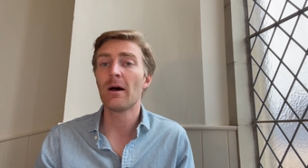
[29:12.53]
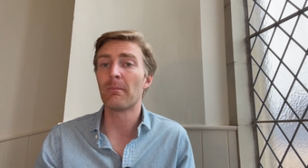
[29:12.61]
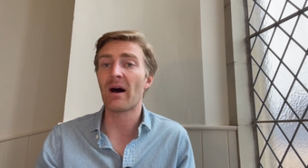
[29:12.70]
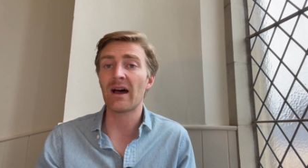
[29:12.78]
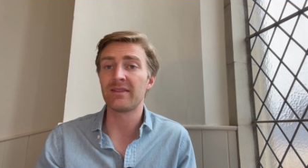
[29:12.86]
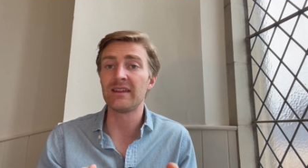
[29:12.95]

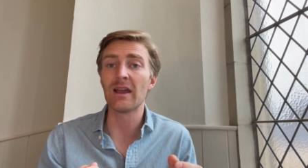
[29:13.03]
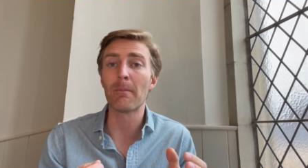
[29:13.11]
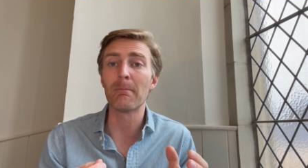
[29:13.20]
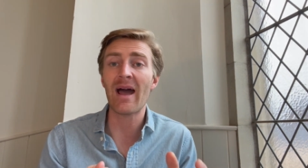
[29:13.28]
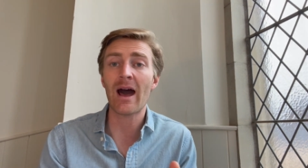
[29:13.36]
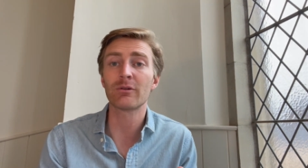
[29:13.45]
by the
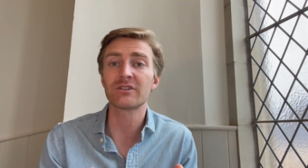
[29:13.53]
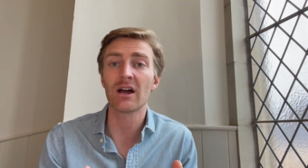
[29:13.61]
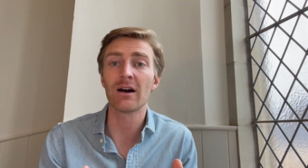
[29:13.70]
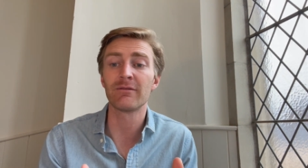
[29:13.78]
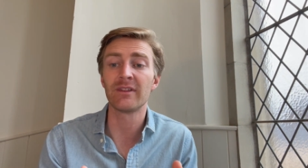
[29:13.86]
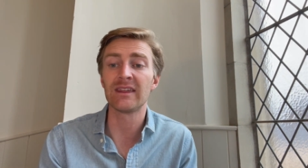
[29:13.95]
amount
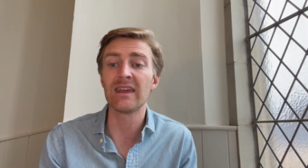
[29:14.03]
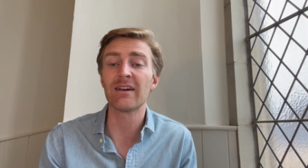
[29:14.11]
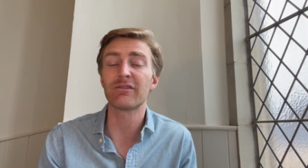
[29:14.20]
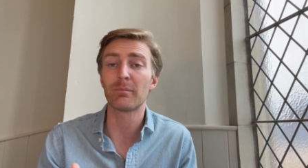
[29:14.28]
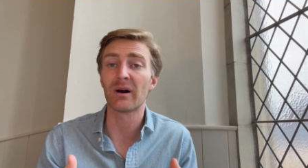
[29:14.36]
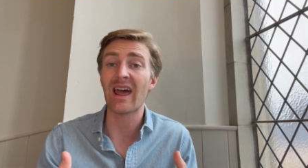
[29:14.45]
of the
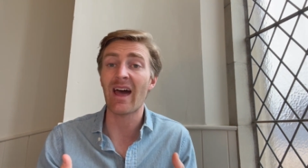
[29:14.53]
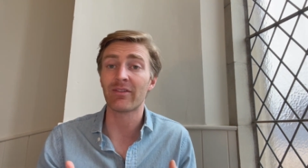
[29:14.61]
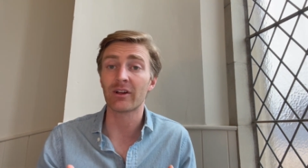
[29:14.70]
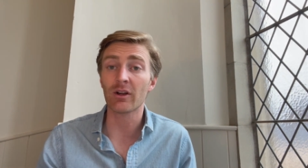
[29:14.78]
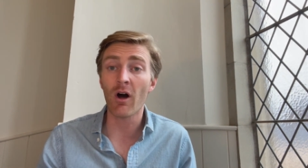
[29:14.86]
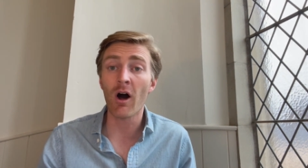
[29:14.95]
gift, but at the
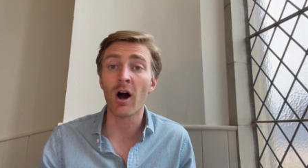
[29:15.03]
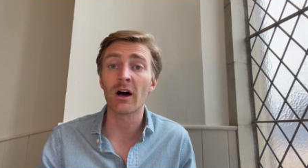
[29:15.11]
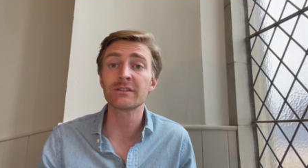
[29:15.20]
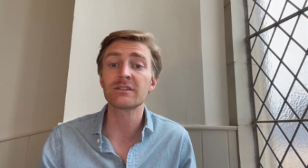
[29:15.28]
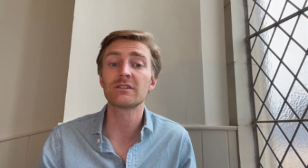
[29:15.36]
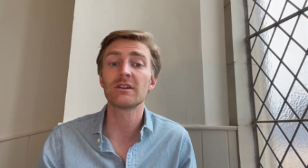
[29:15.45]

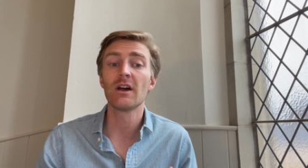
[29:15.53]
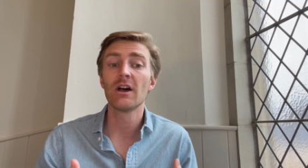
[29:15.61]
cost